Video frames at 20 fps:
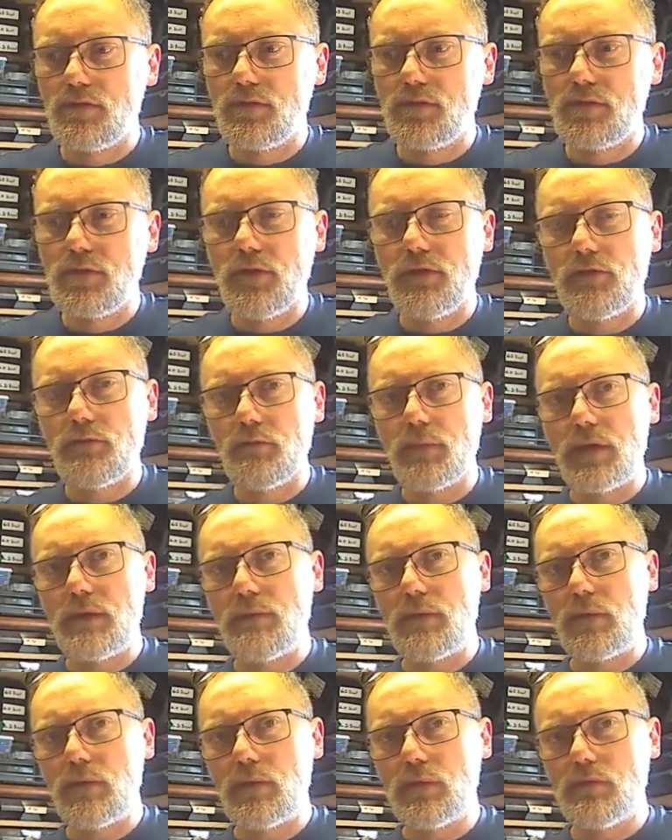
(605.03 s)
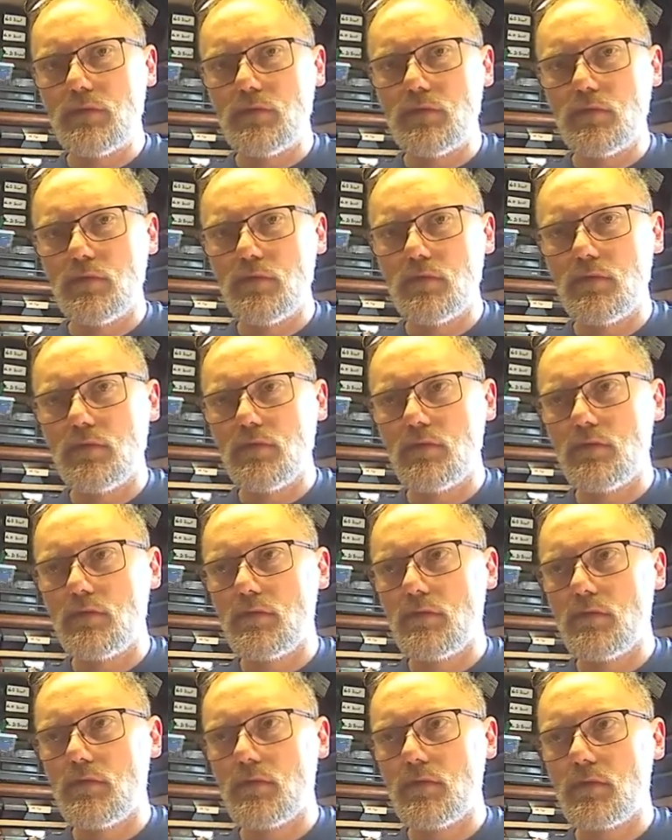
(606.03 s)
different people,
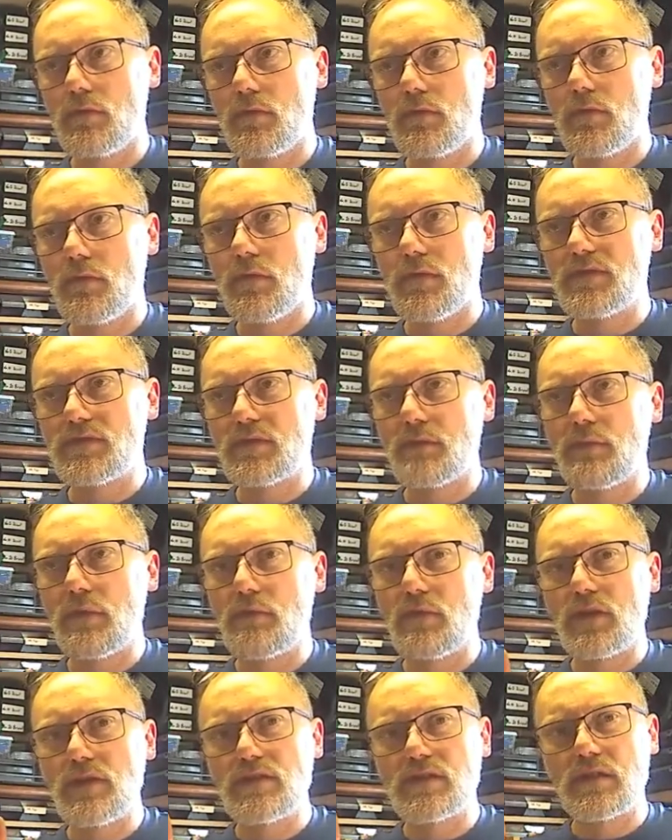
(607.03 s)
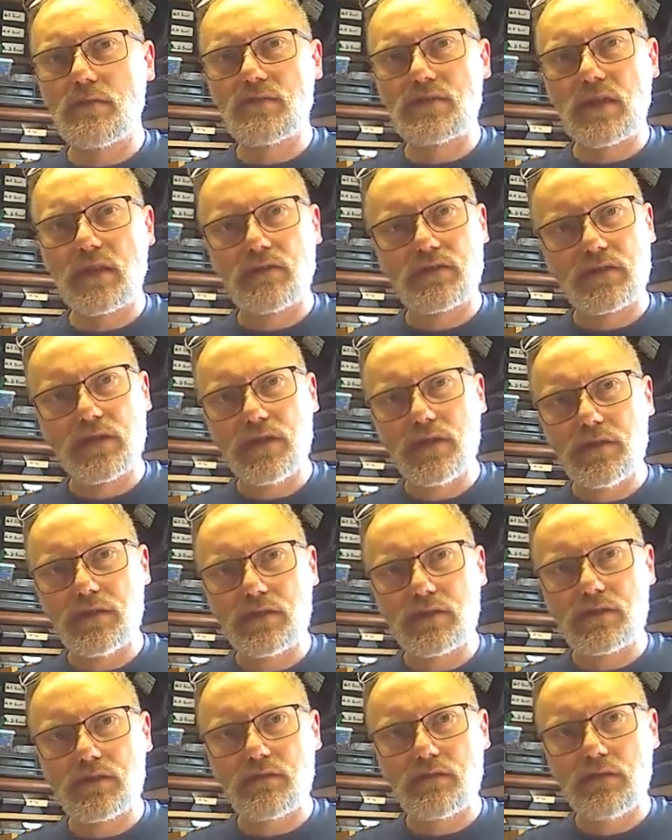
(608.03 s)
some people consider themselves
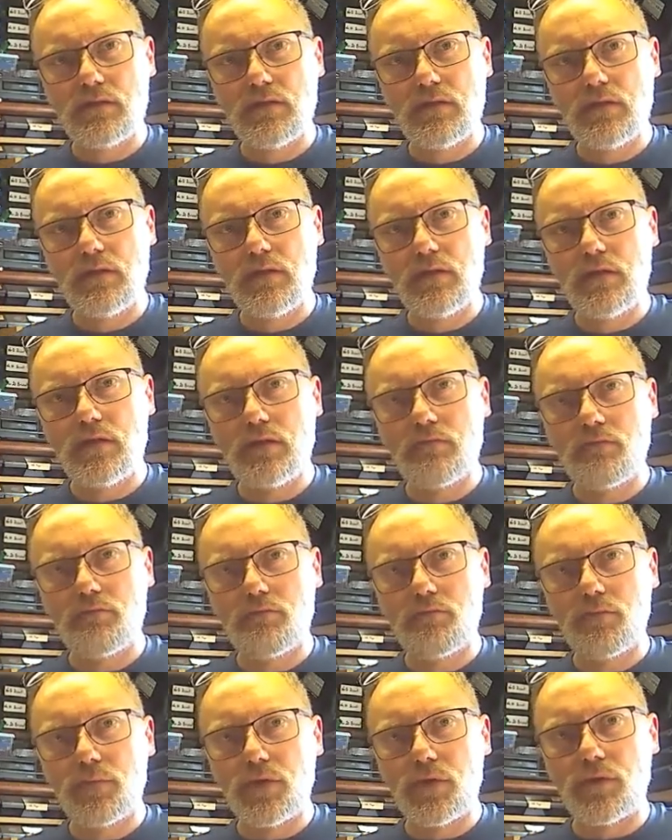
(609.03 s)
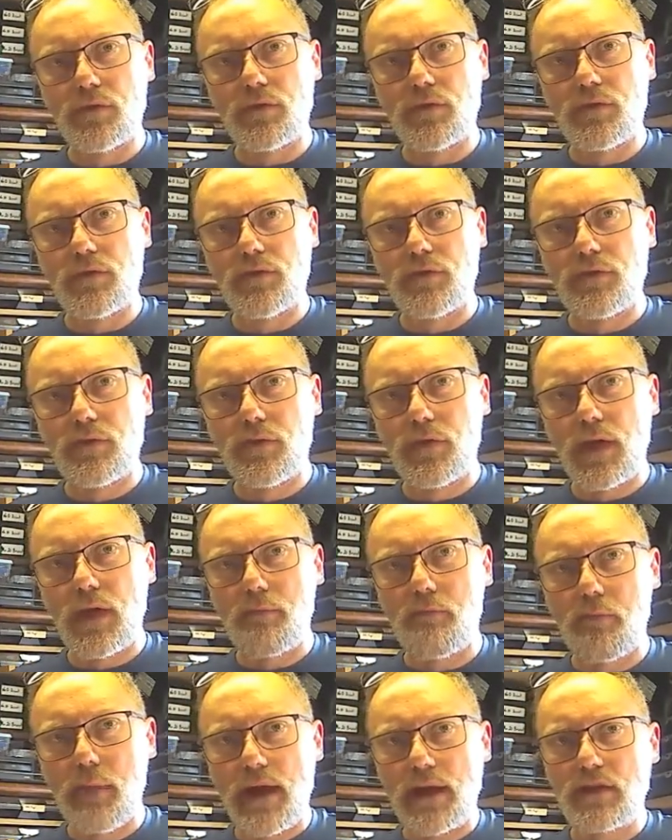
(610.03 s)
leaders, but they're
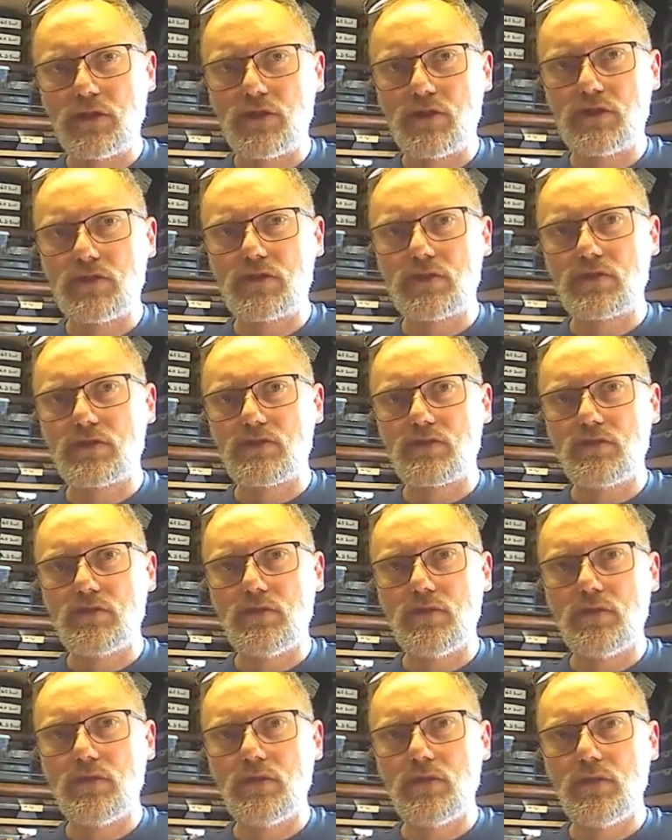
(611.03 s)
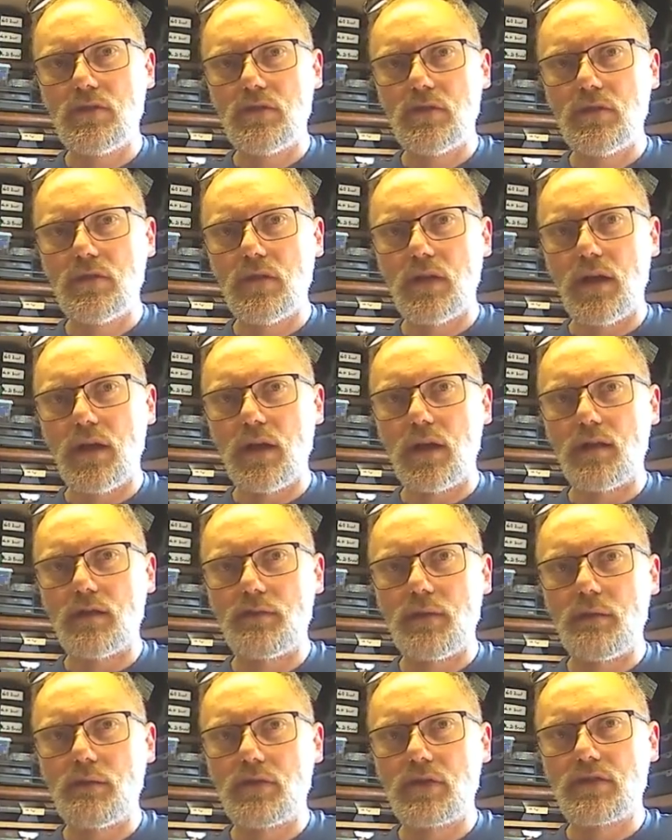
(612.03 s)
managers, and other
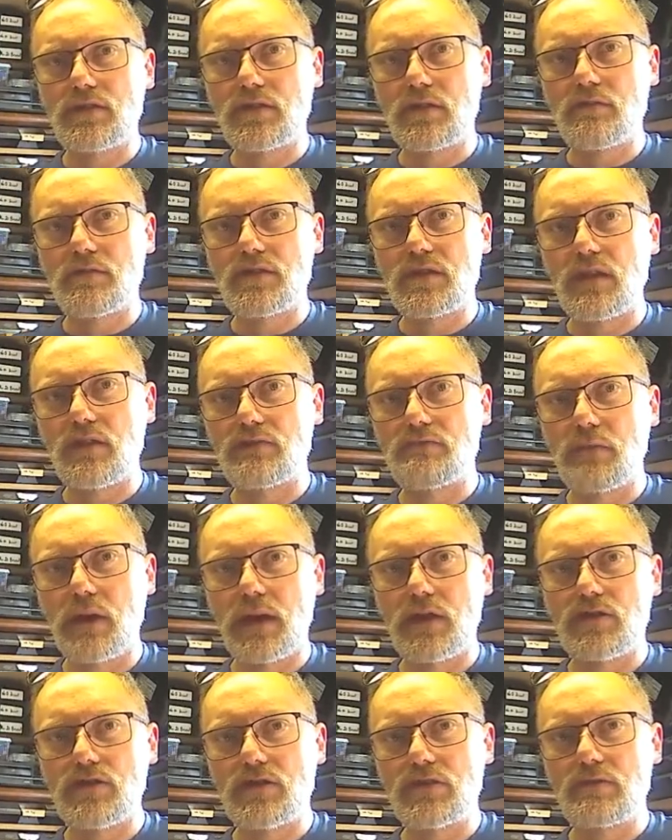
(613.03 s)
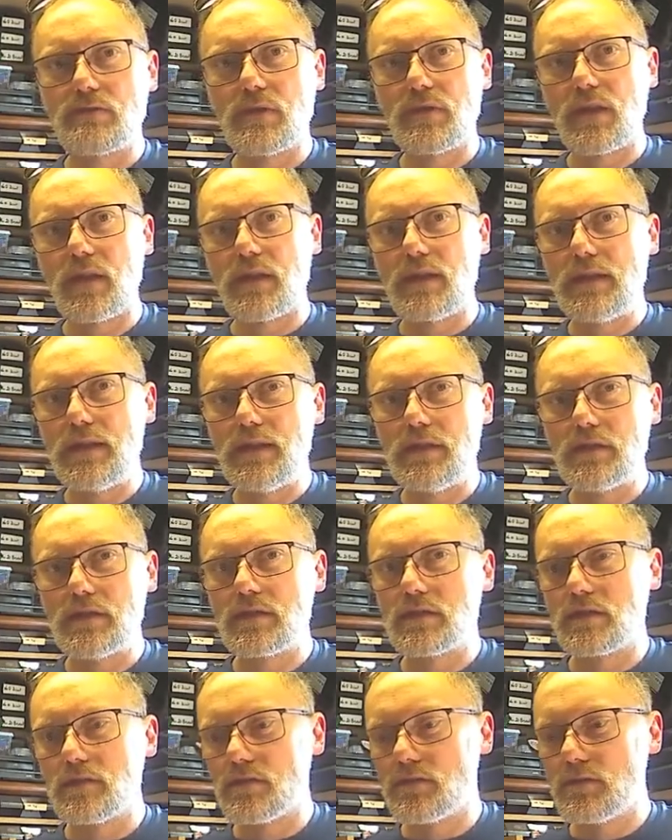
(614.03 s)
people consider themselves managers, but they're
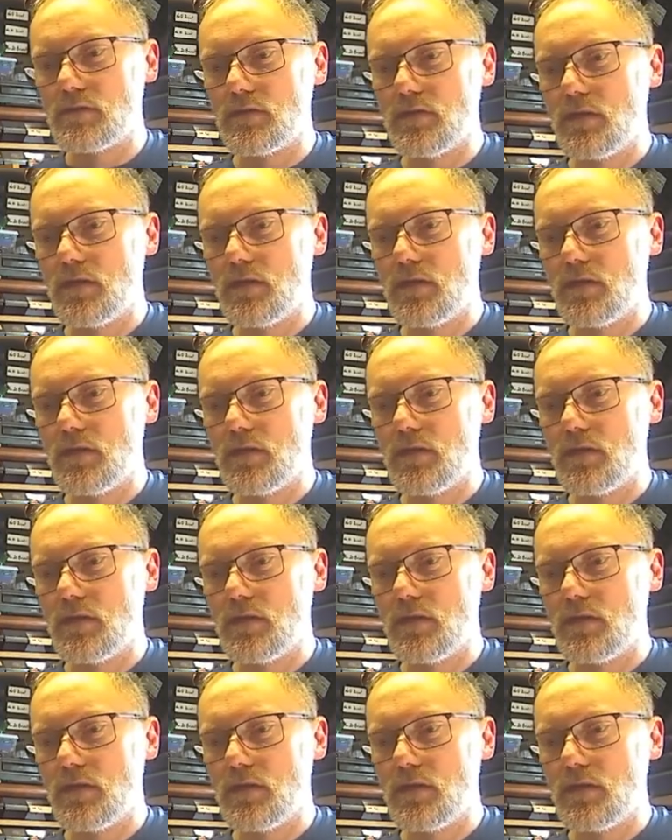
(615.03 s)
leaders. And